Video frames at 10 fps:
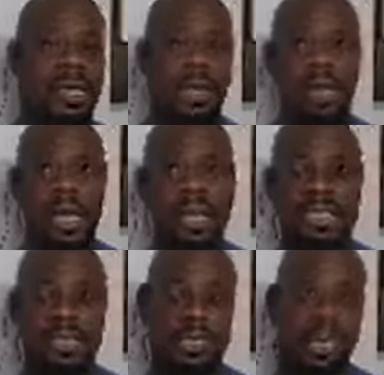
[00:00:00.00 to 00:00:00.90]

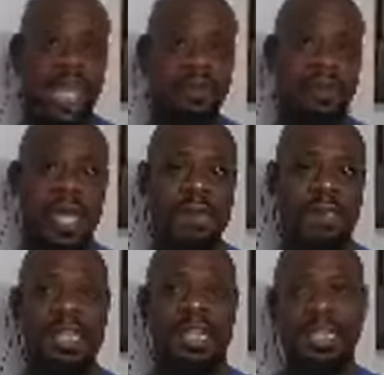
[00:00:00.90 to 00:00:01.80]
Because if you have
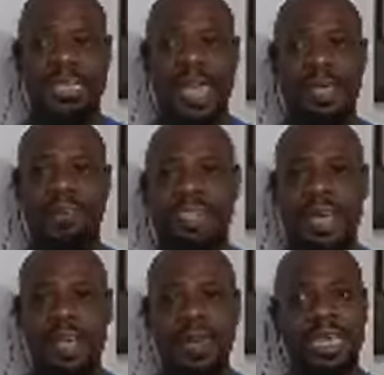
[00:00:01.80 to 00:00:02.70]
any of these
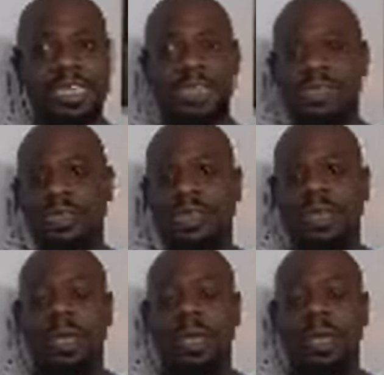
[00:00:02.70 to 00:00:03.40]
lifestyle issues,